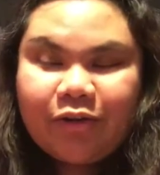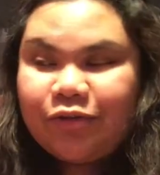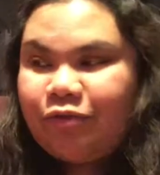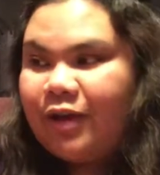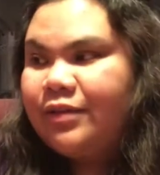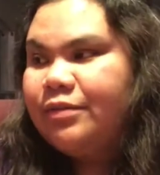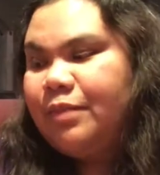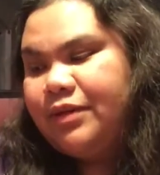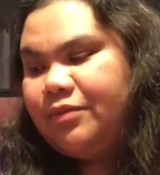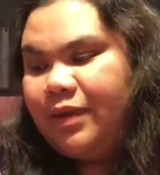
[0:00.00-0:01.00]
stressed.
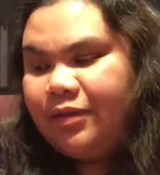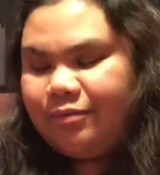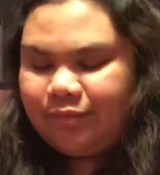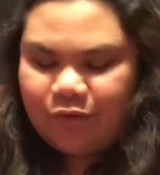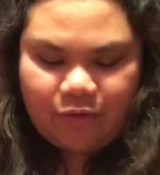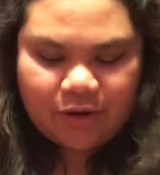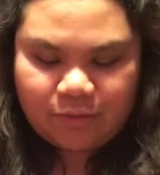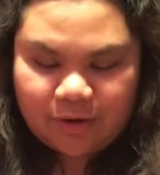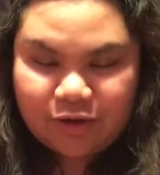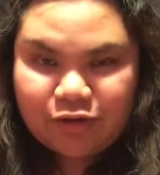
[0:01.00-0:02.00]
But to make, I
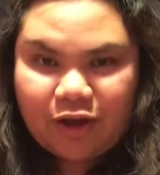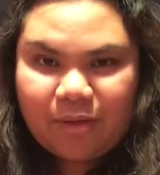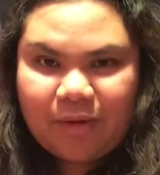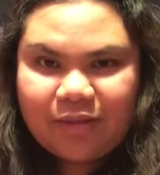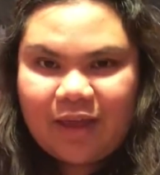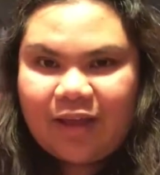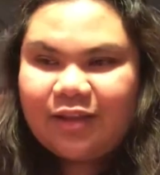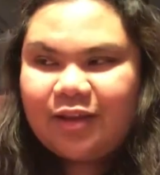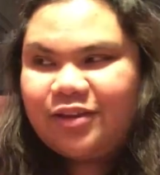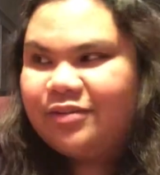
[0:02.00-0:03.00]
don't want to talk about that.